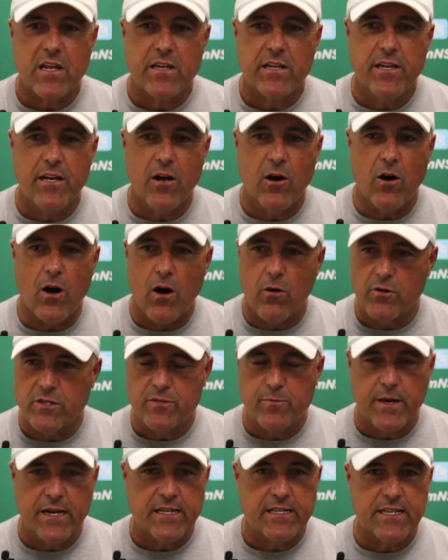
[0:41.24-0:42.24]
you know,
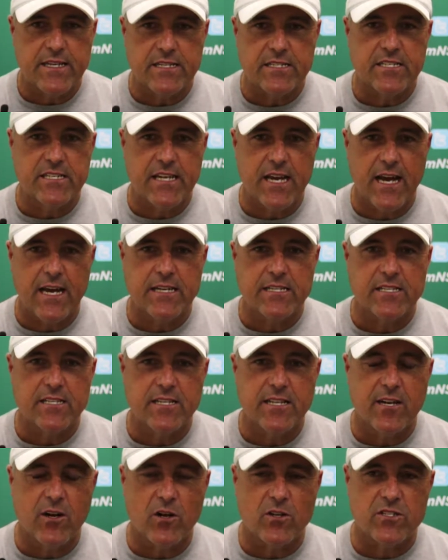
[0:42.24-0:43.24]
always made the NCAAs.
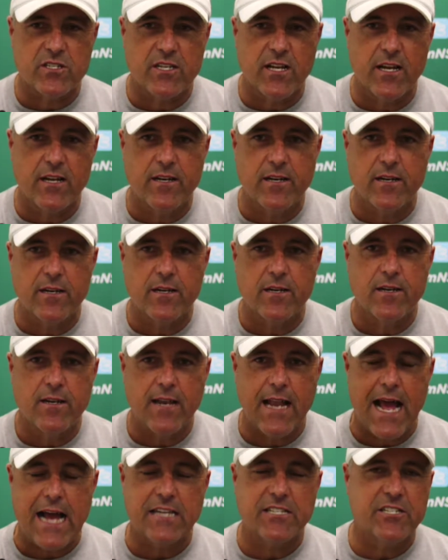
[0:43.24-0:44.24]
And then all of a sudden,
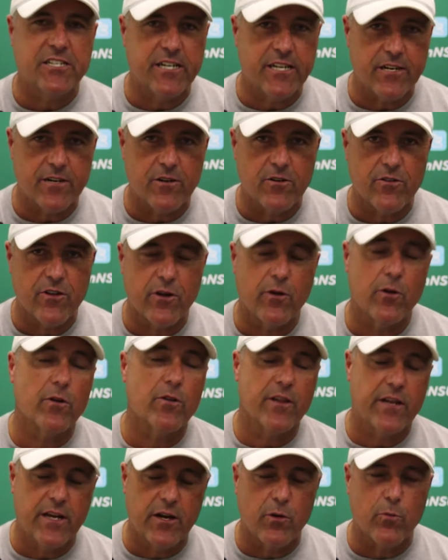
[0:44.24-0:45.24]
last year or the,
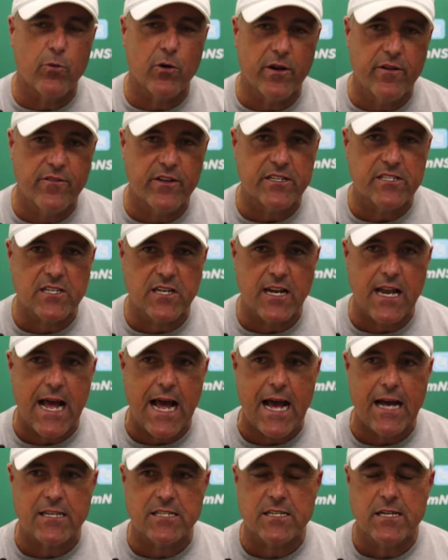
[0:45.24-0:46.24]
or the year previous to
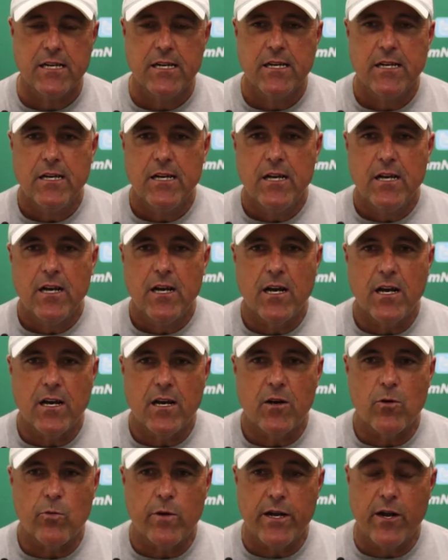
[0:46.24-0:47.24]
last,
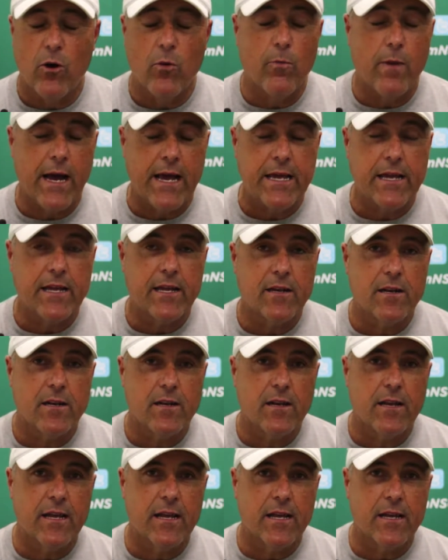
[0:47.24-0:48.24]
uh, we don't make it.
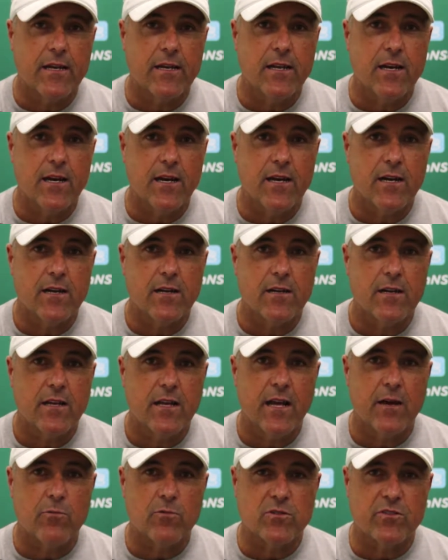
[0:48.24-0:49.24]
And uh,
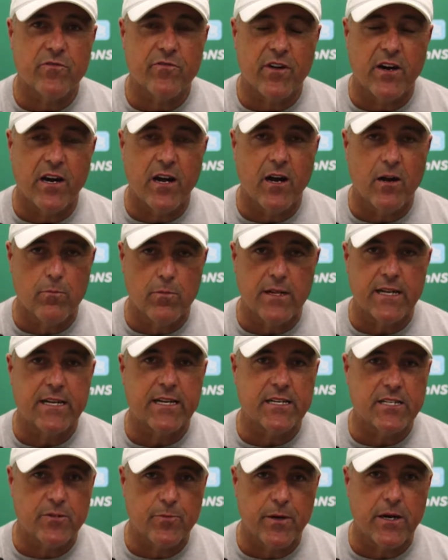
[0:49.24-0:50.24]
that was a very
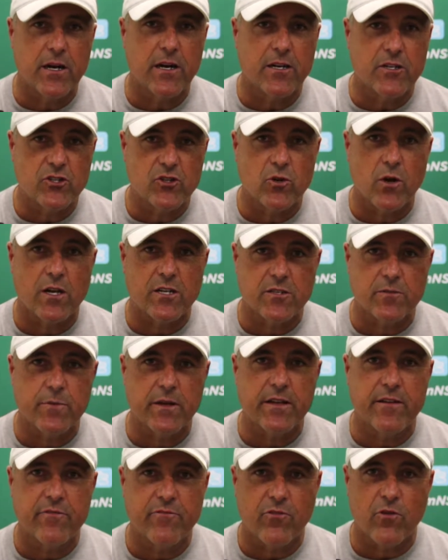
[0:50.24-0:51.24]
humbling experience, trust
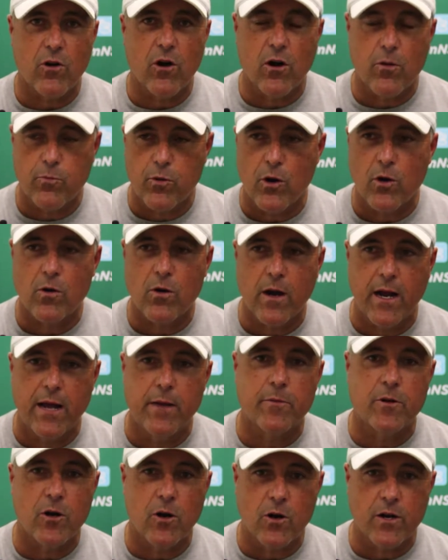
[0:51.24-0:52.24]
me, for our
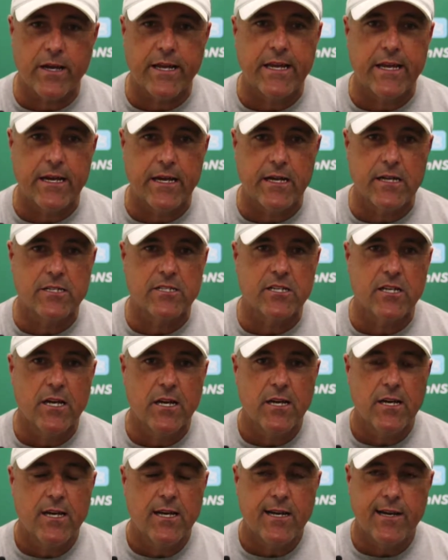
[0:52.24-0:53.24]
program and our kids
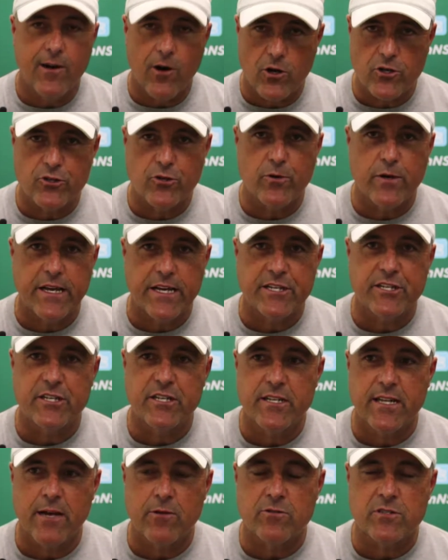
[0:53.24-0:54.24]
and our
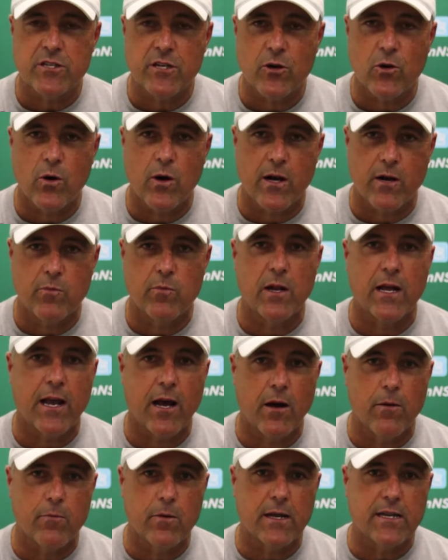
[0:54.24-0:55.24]
tradition. That was incredibly
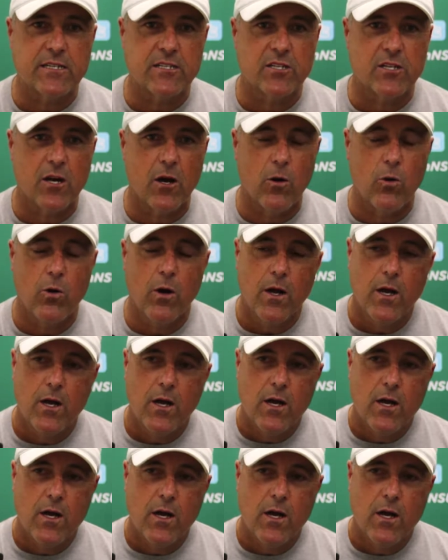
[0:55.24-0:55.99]
humbling. So,